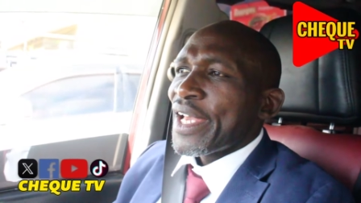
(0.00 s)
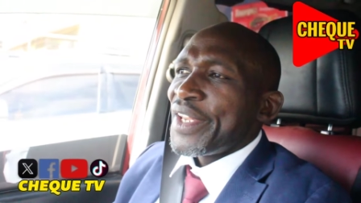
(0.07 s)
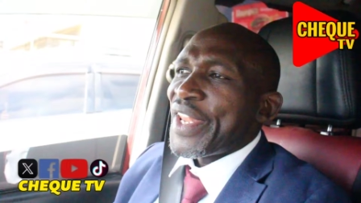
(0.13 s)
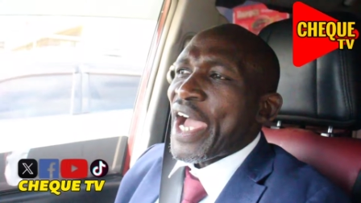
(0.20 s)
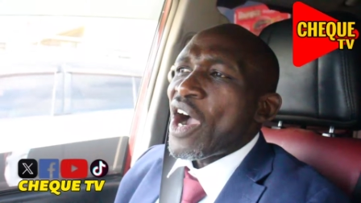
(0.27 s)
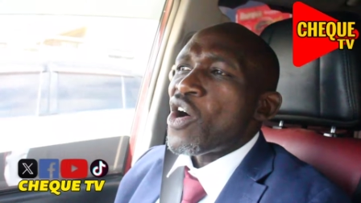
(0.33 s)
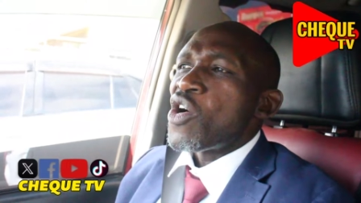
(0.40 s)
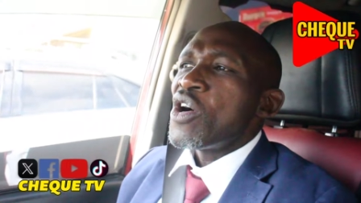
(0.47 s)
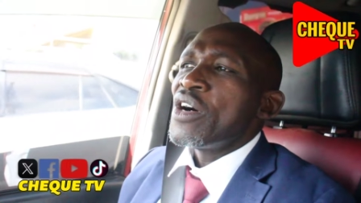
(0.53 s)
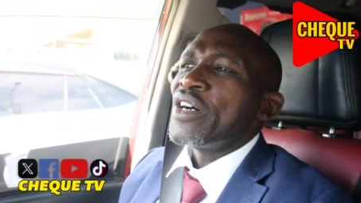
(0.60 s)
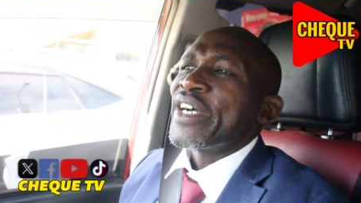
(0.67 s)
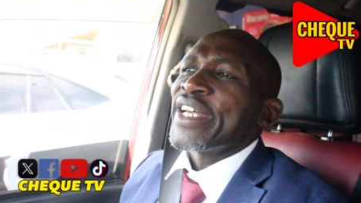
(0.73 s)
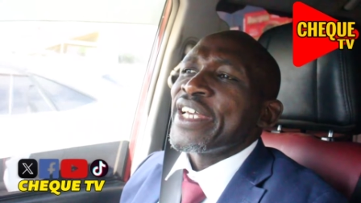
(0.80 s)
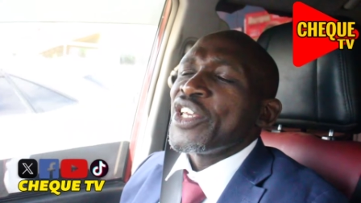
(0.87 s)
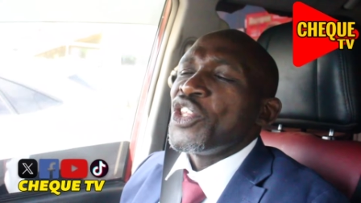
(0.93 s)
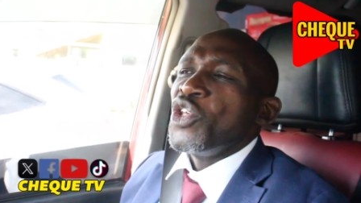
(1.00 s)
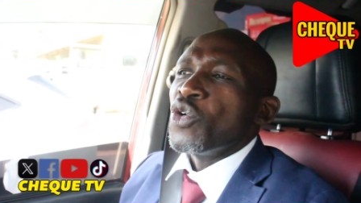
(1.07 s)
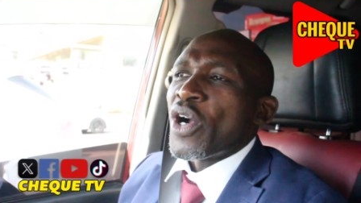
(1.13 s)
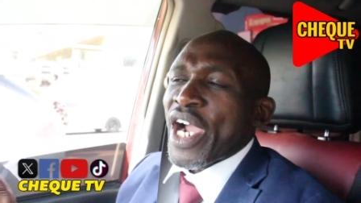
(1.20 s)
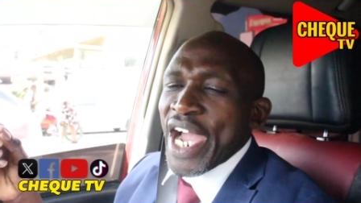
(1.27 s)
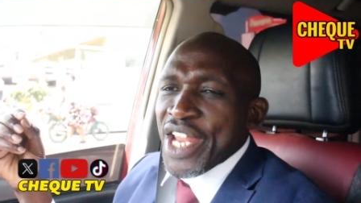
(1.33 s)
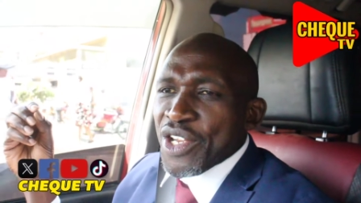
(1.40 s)
Now, you
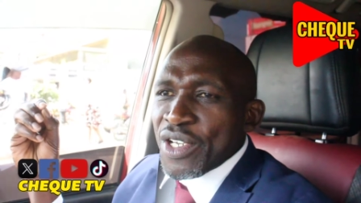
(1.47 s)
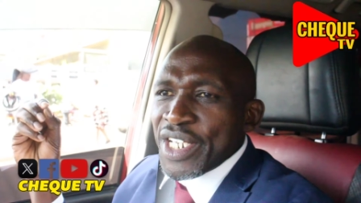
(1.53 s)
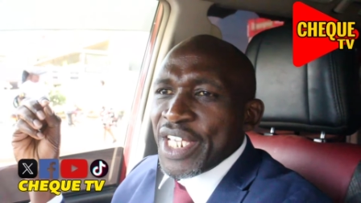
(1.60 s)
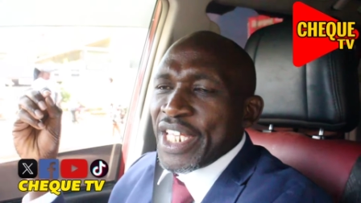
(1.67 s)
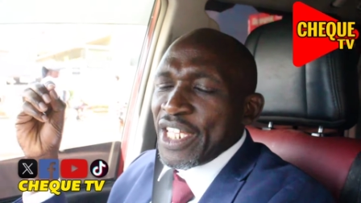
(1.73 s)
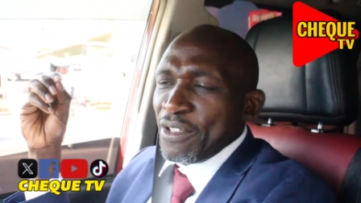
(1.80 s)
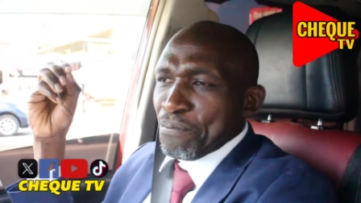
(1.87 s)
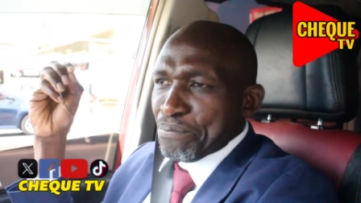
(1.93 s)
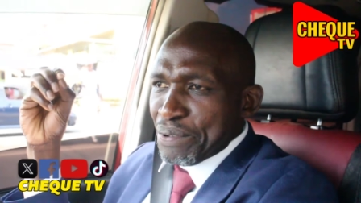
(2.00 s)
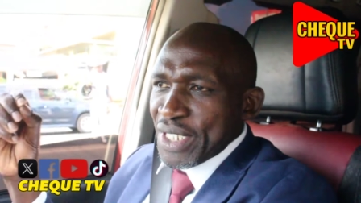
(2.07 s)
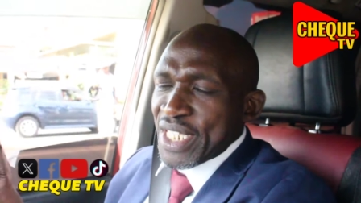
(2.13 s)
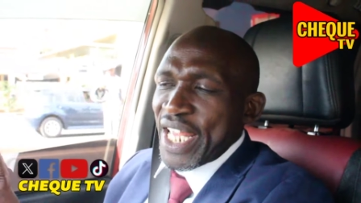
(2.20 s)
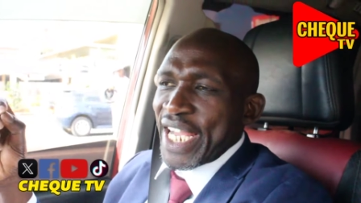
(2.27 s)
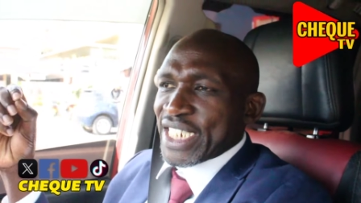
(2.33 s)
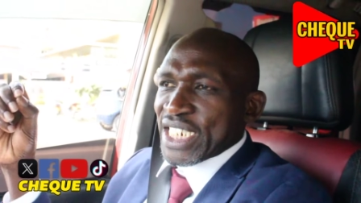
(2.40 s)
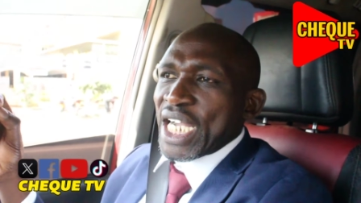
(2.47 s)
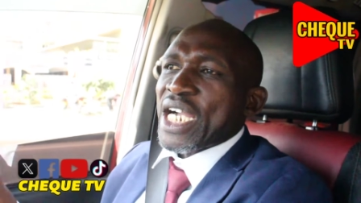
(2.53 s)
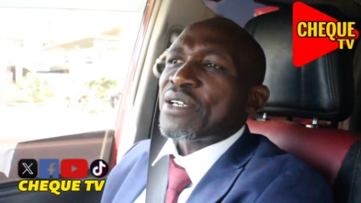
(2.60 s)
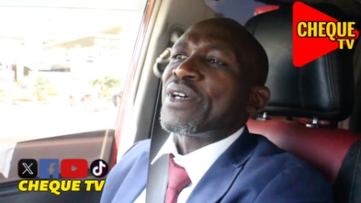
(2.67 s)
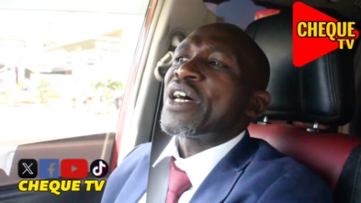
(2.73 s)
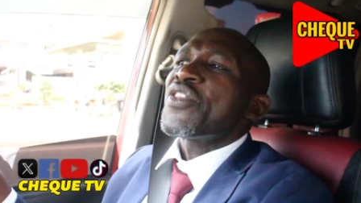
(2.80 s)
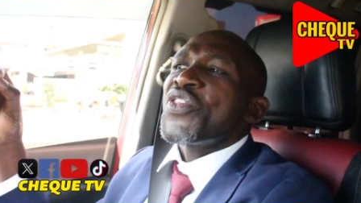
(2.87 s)
can only impeach
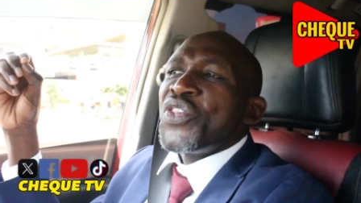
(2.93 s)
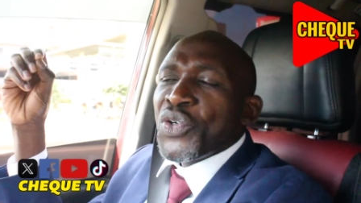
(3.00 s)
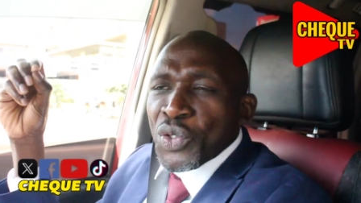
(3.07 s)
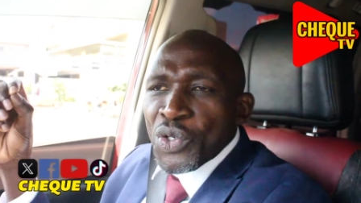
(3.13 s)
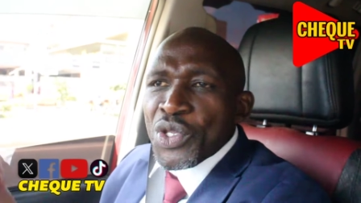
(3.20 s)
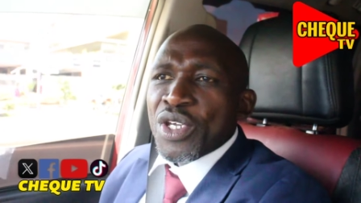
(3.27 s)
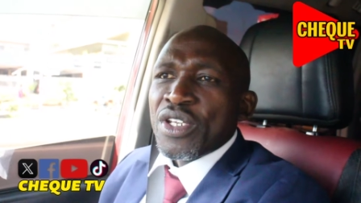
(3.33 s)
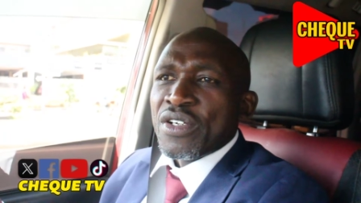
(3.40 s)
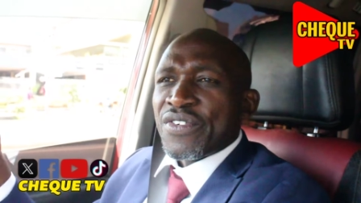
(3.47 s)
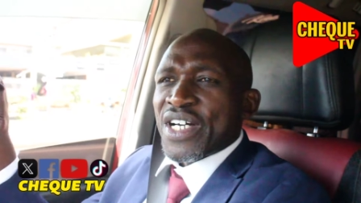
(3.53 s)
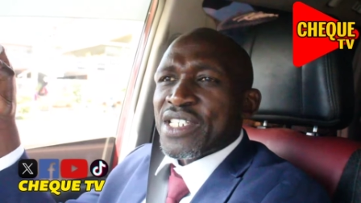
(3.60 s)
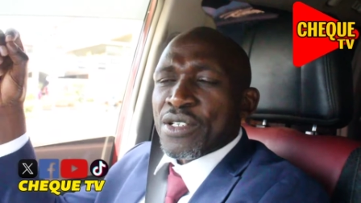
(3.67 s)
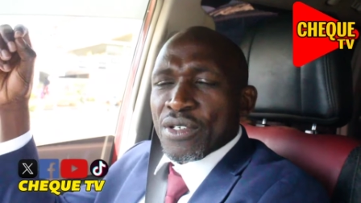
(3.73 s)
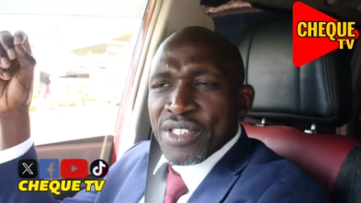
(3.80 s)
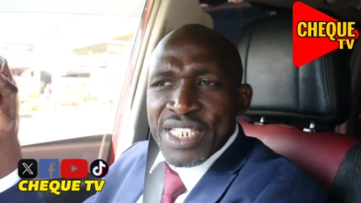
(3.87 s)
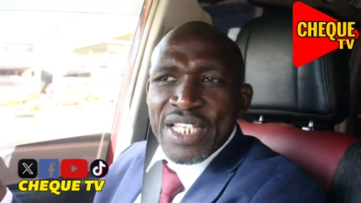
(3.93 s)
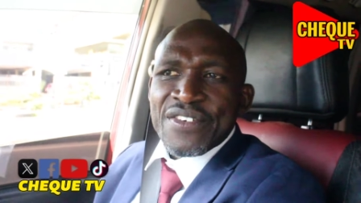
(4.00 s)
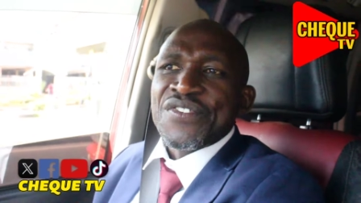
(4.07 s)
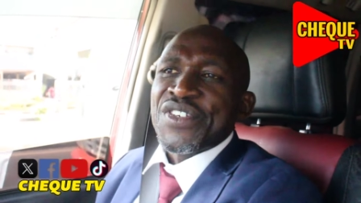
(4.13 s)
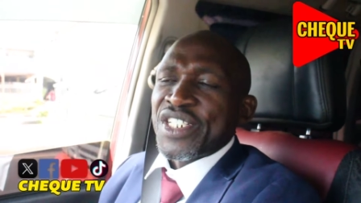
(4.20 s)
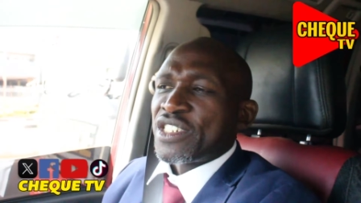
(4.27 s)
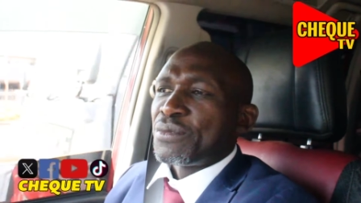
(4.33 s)
Gachagua through universal
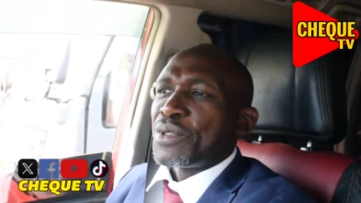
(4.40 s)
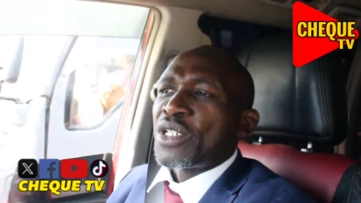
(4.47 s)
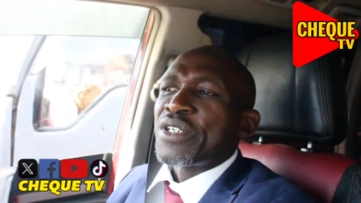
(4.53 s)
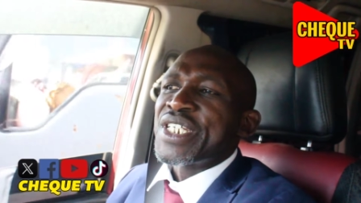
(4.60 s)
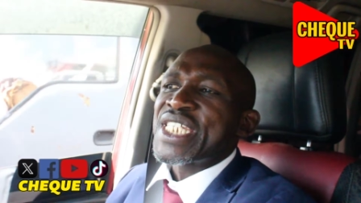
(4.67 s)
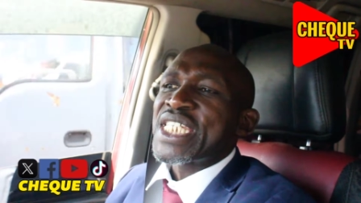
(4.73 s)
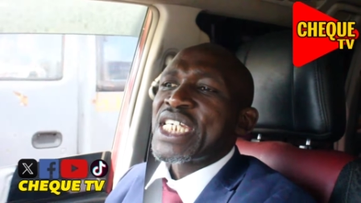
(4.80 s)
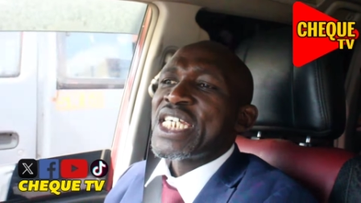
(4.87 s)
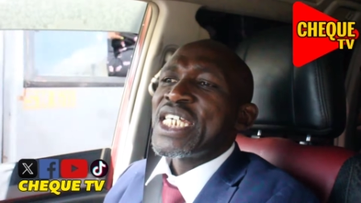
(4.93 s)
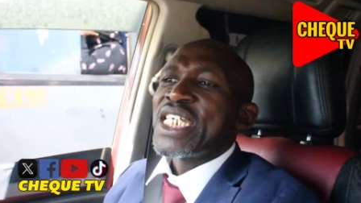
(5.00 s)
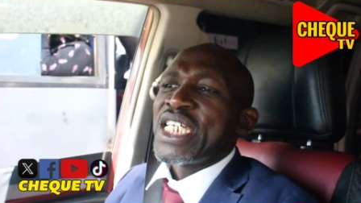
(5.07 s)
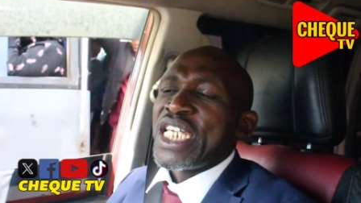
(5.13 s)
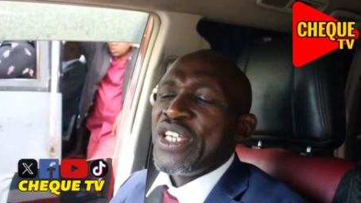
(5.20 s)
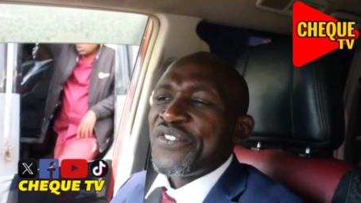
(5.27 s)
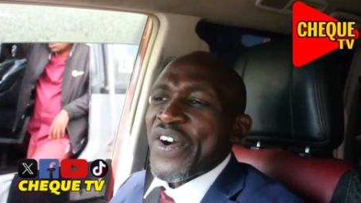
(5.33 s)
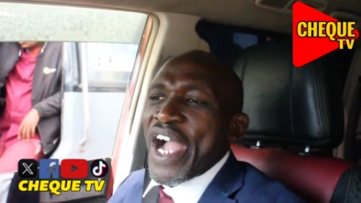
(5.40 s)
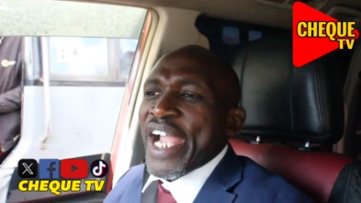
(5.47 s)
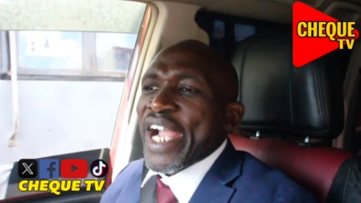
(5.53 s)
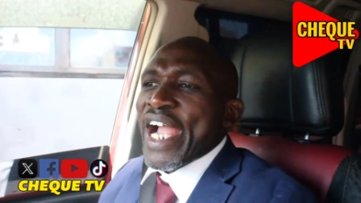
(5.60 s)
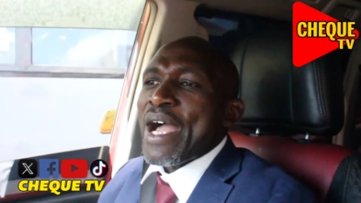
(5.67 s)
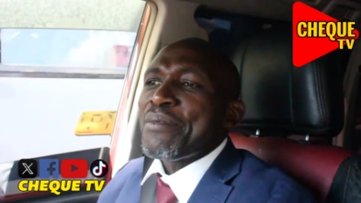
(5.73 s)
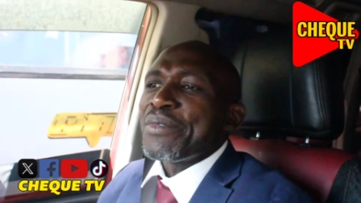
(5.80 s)
suffrage, because if I
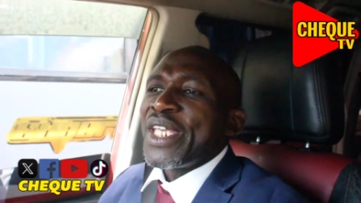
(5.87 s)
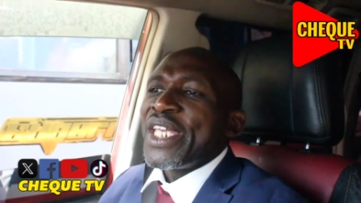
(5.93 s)
come